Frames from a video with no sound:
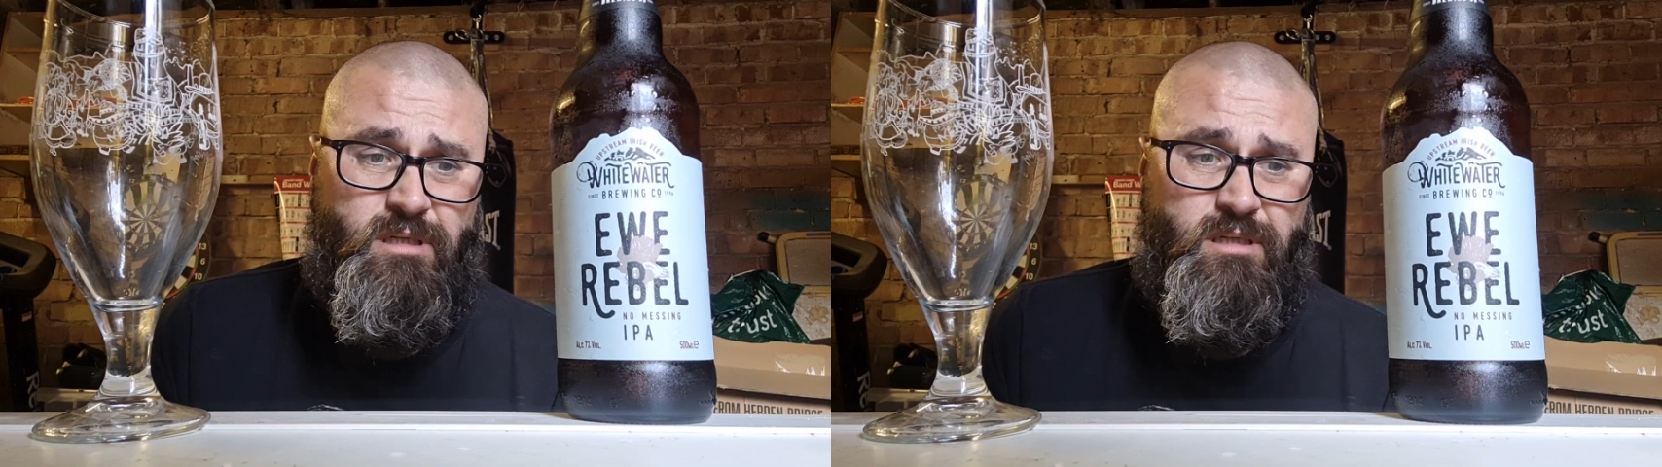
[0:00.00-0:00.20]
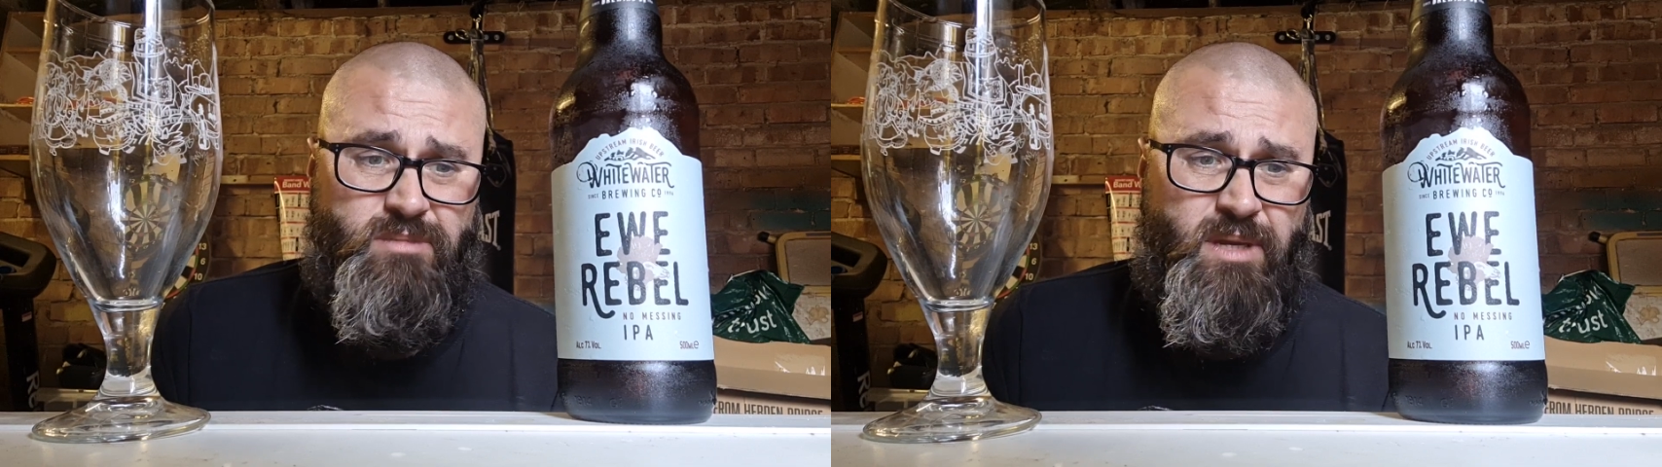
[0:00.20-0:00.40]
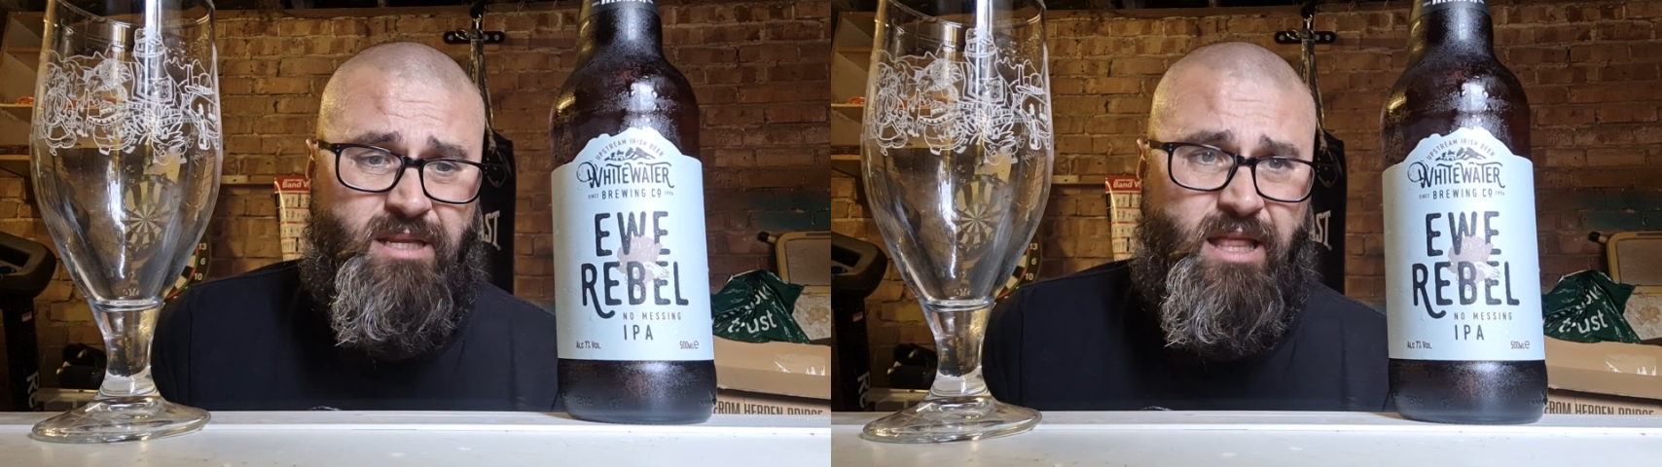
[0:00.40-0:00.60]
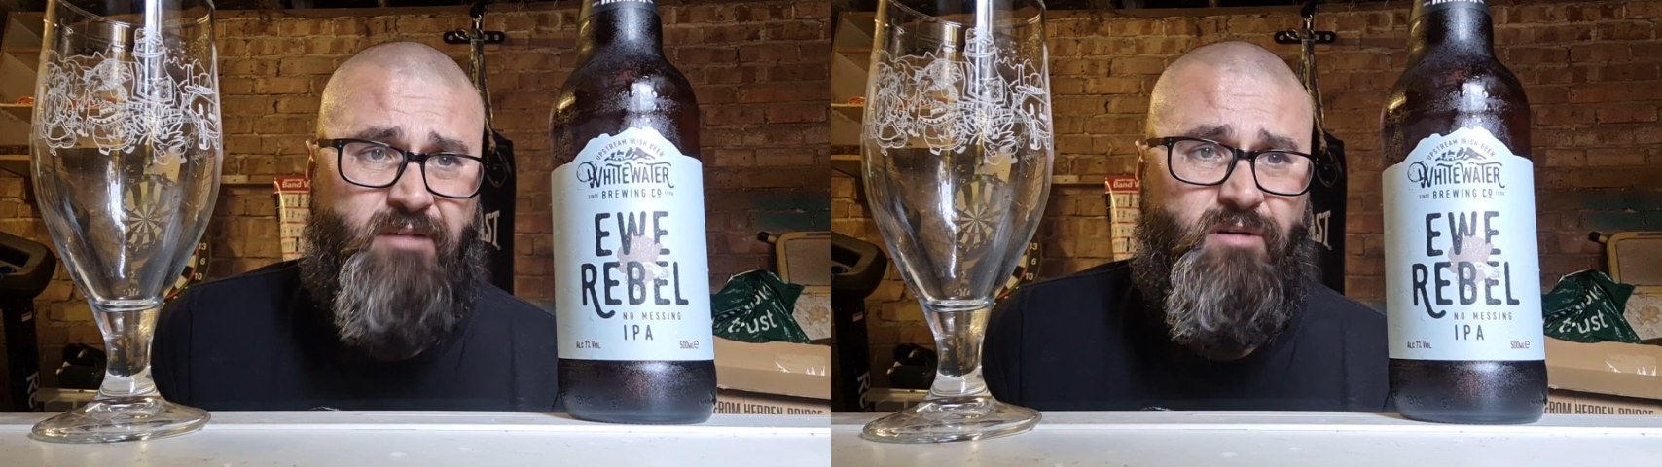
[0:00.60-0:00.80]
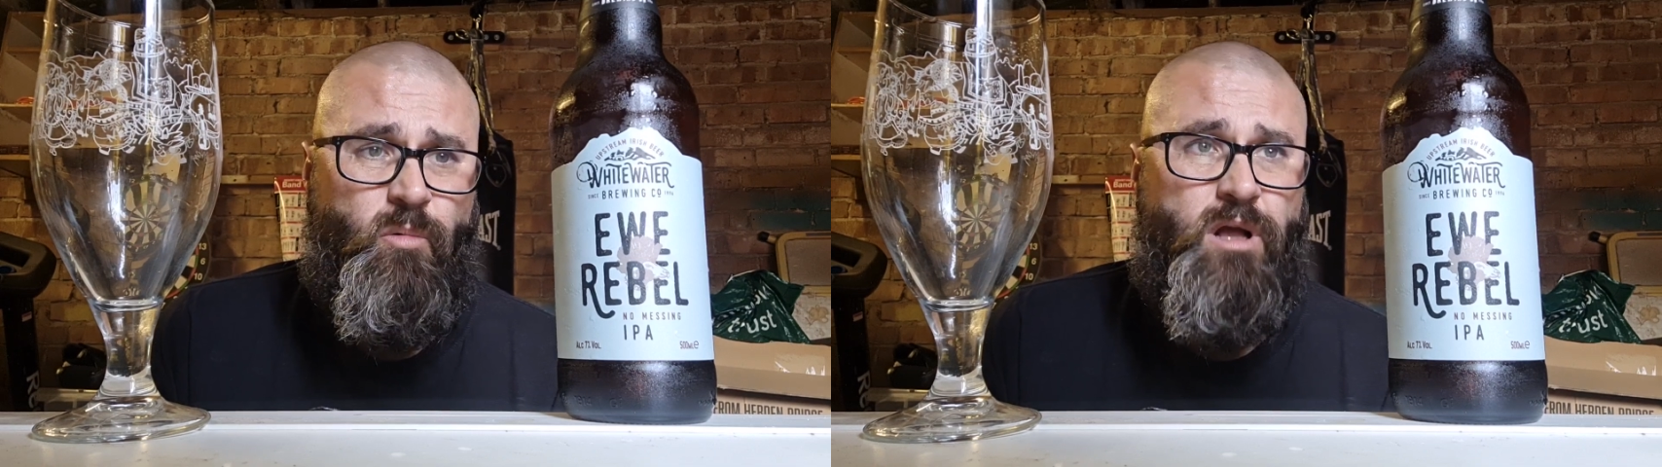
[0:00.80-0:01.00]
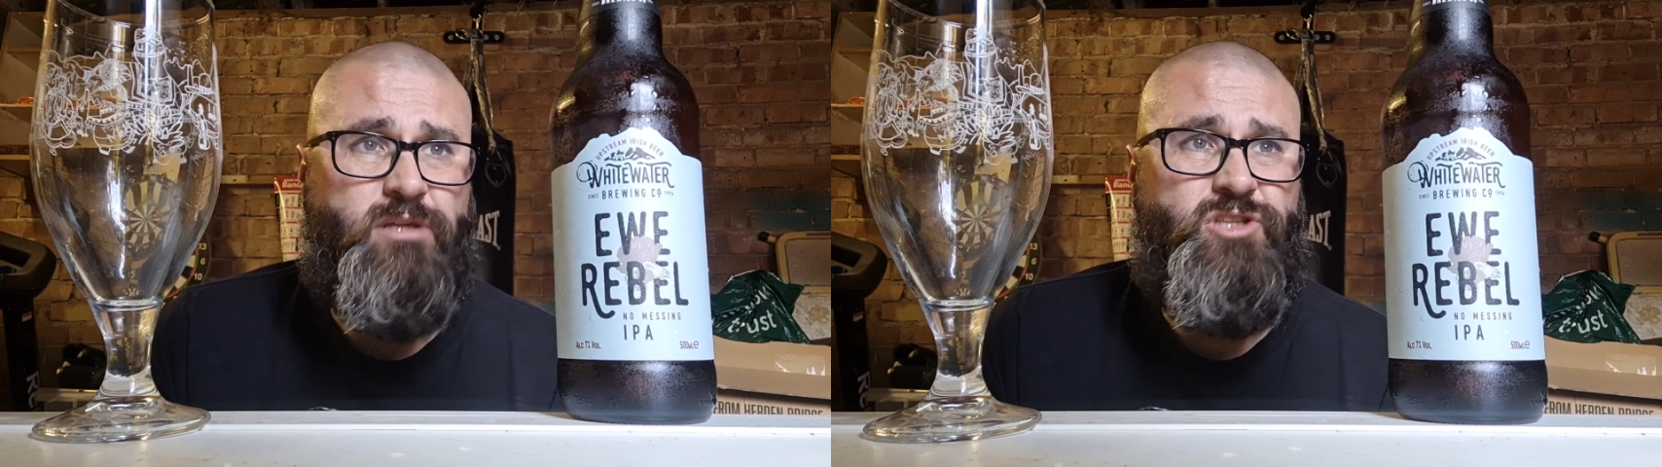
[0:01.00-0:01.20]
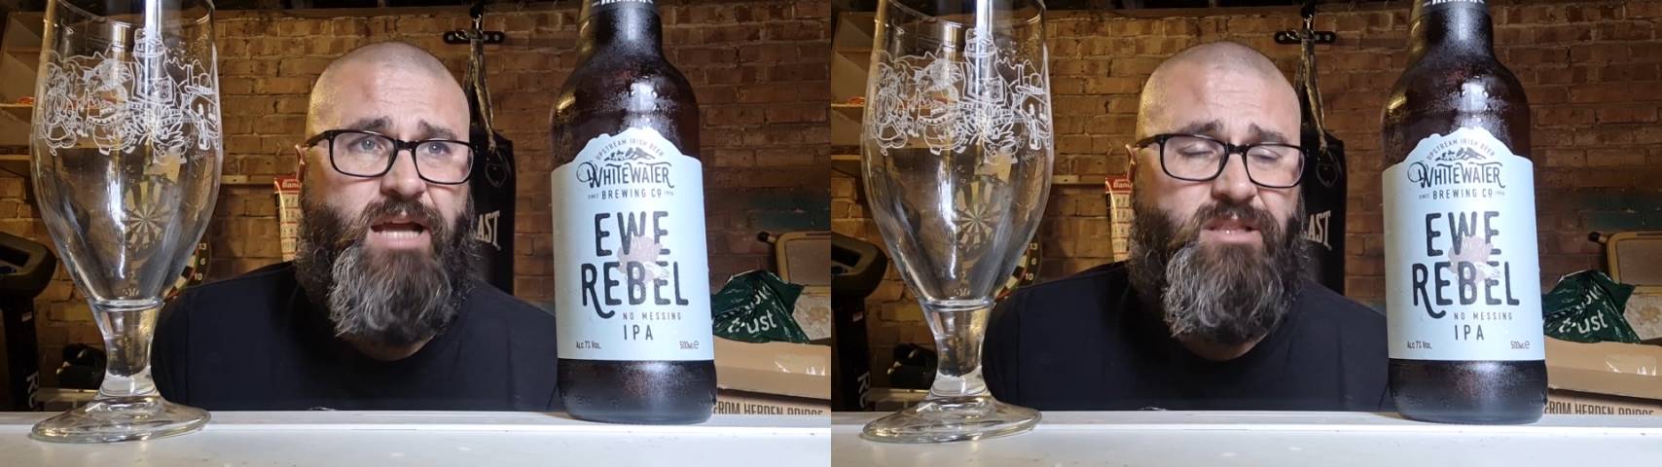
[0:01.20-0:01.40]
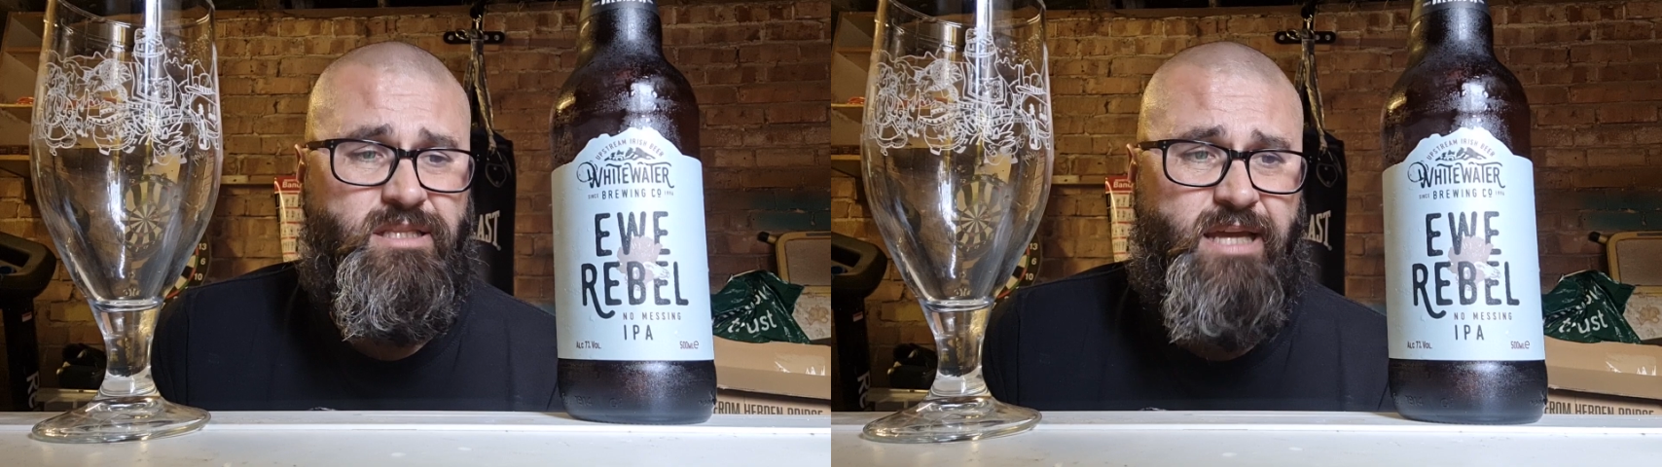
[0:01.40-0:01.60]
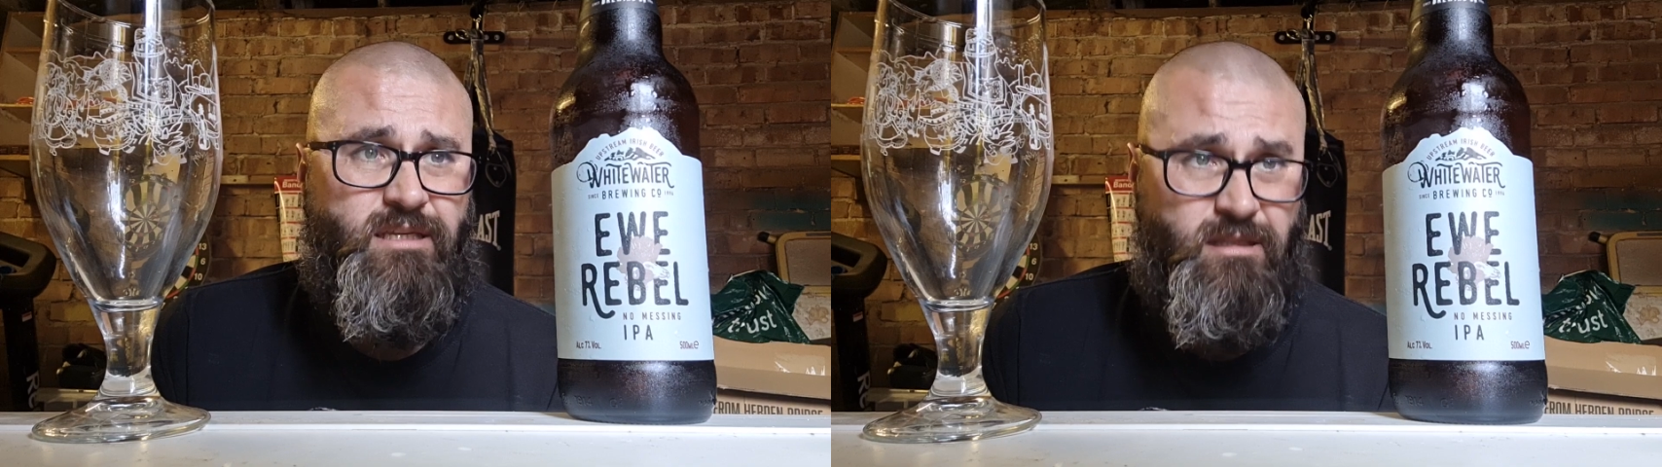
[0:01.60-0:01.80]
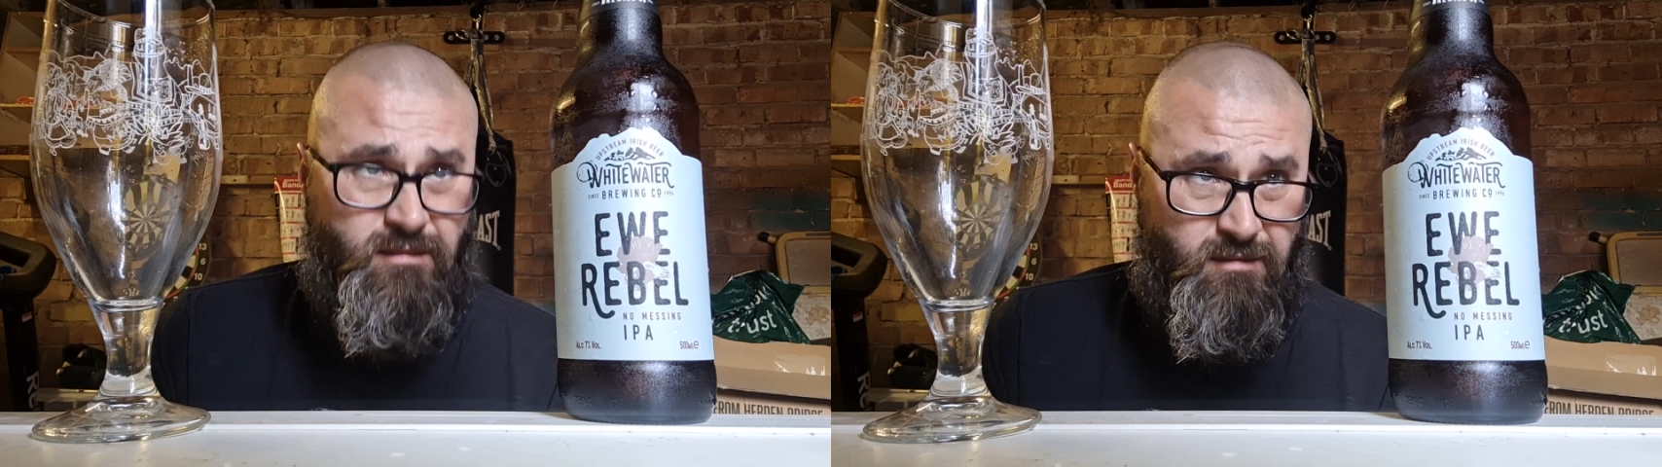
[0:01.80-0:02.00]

It's been in there for a while. I checked the date